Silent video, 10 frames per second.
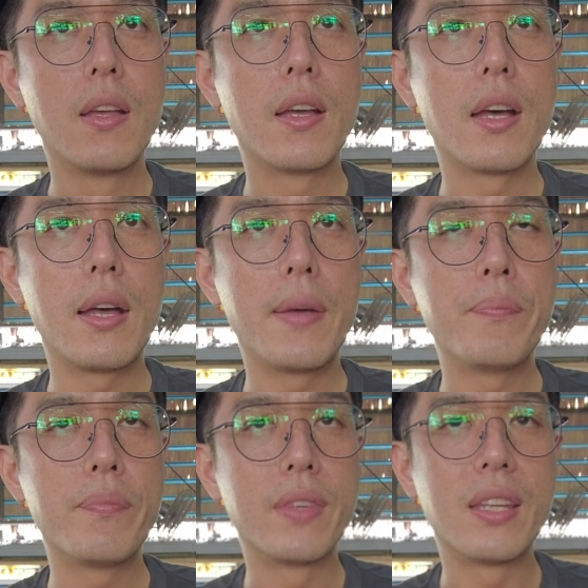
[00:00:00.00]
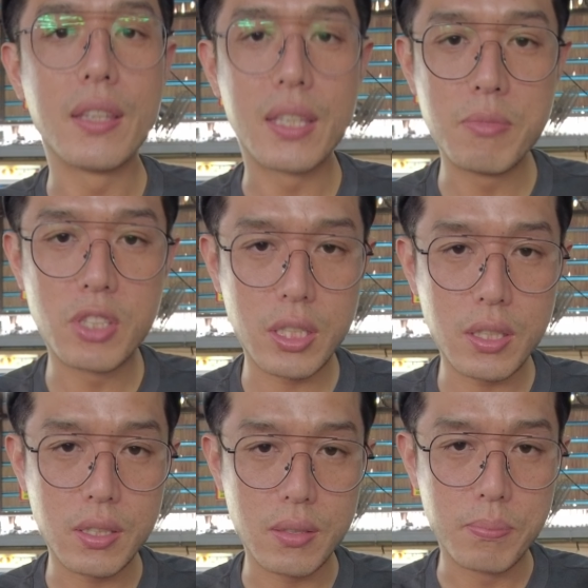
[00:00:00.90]
the
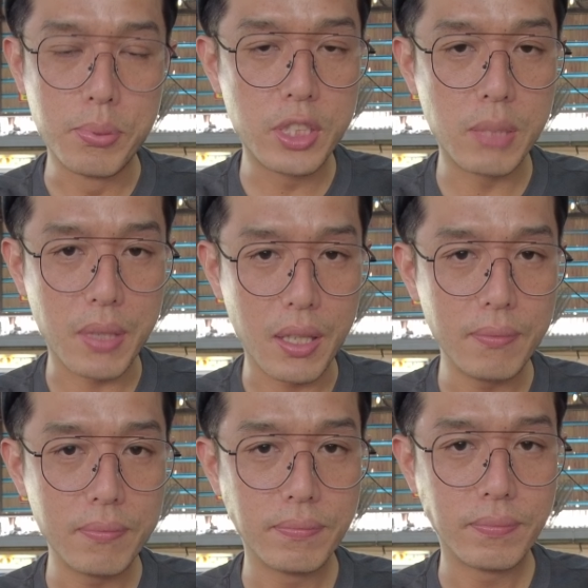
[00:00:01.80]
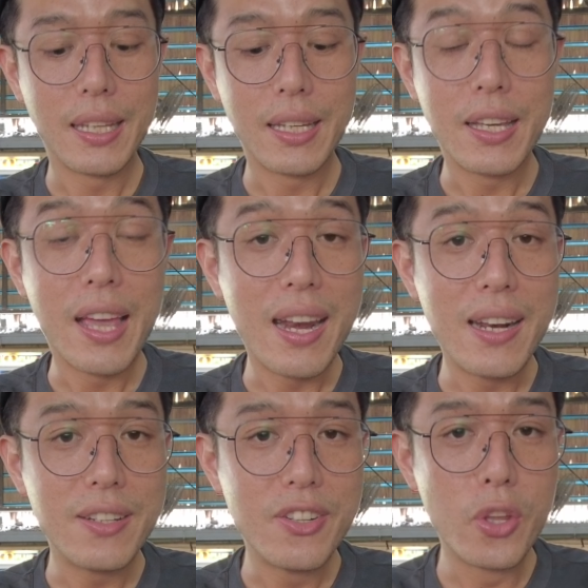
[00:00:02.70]
kimchi buchimge,
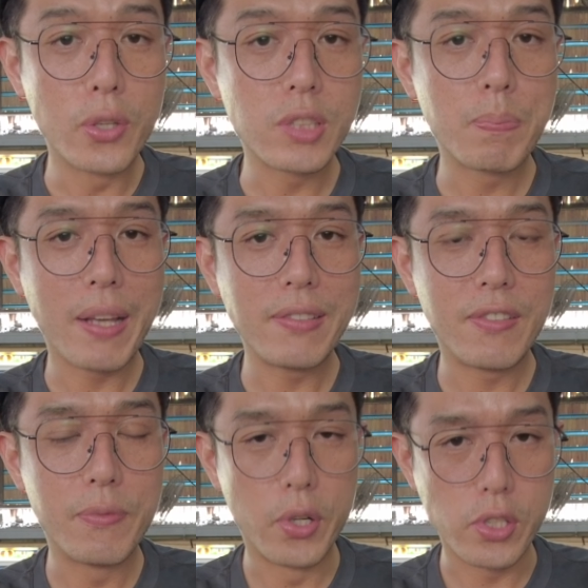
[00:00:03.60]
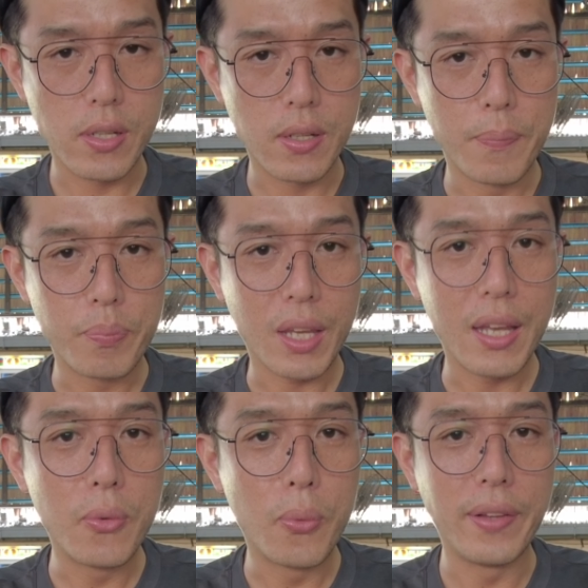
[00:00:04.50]
not spicy version,
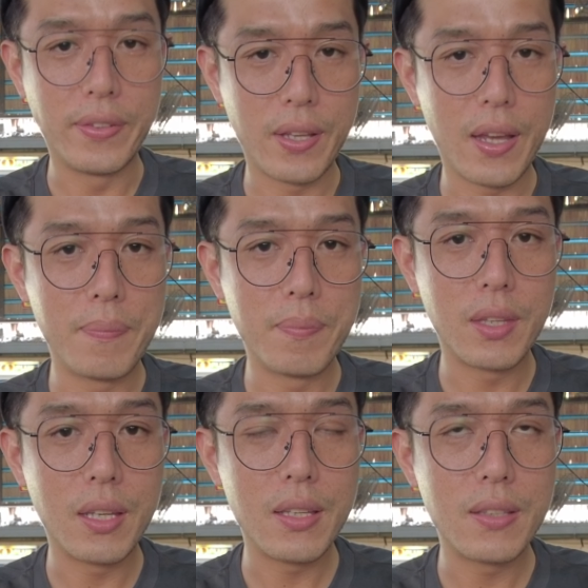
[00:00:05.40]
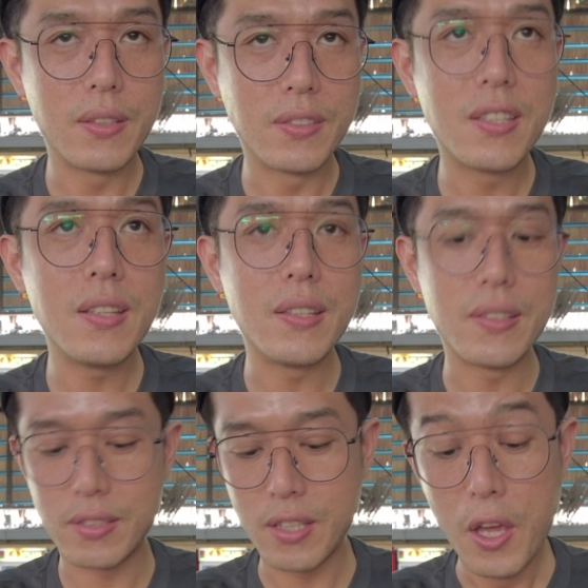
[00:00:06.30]
and with the
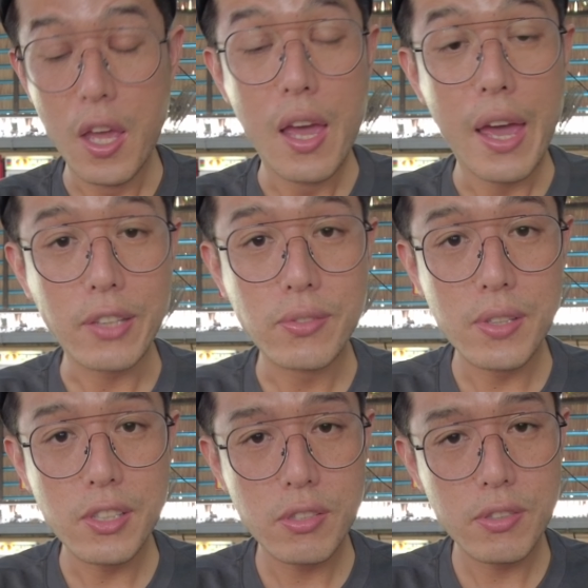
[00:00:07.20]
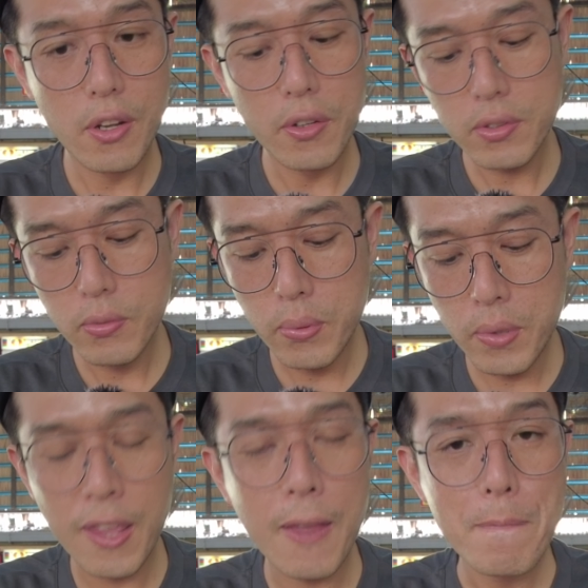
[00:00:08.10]
cheese. Actually, it's not
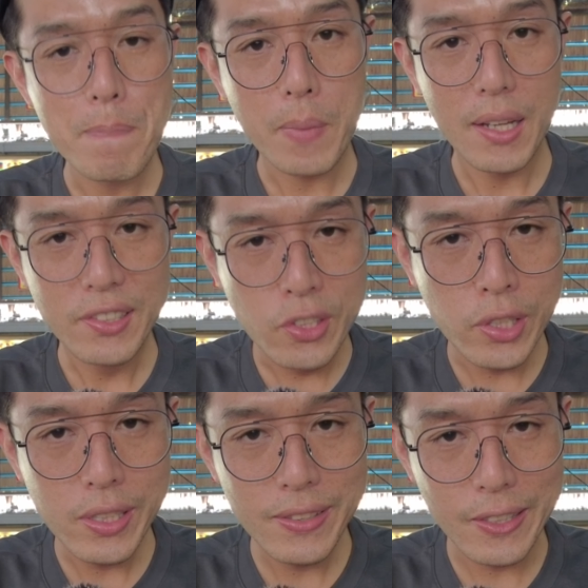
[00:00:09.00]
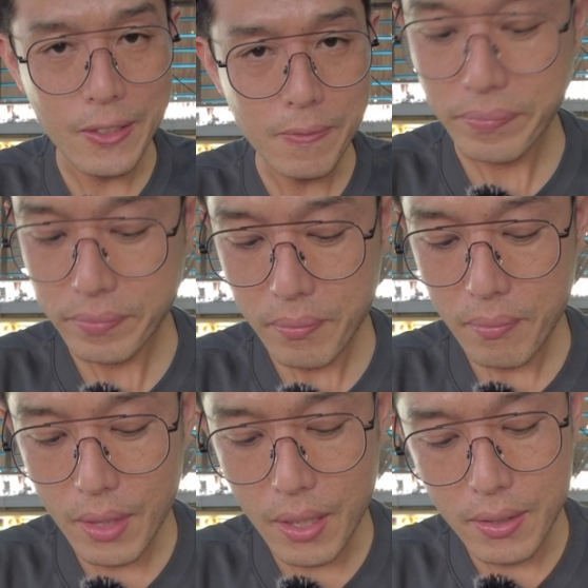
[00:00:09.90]
really cheesy.
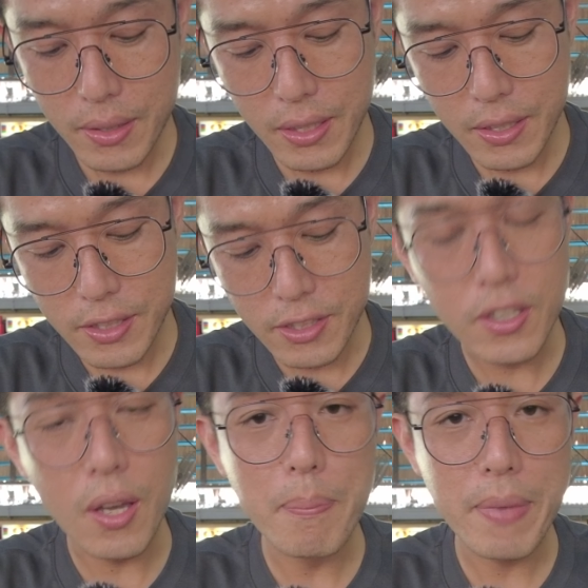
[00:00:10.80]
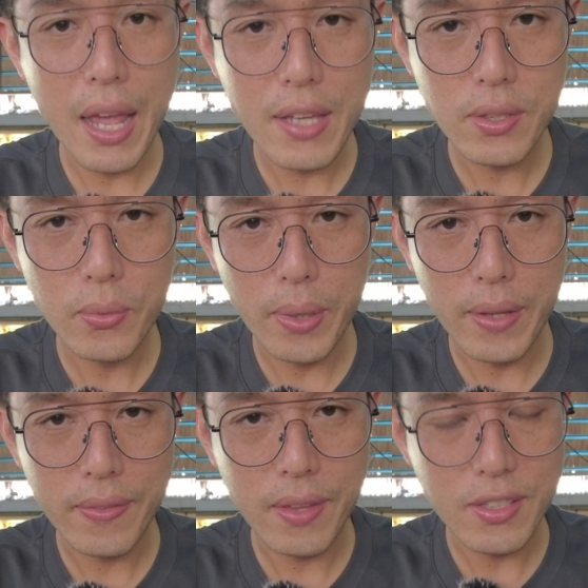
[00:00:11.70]
This is combination with
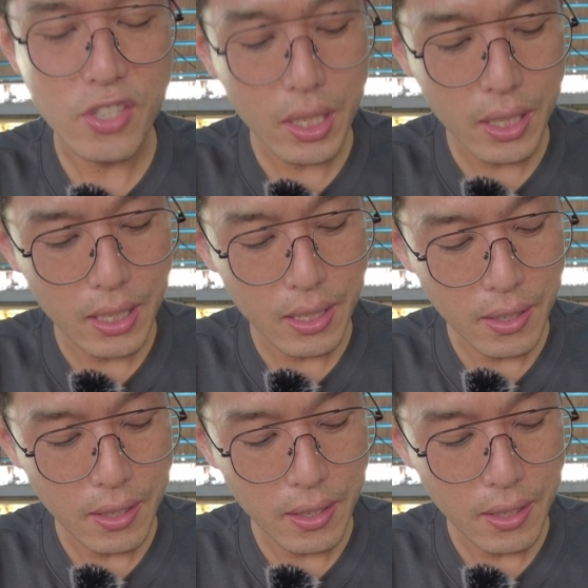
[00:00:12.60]
the chicken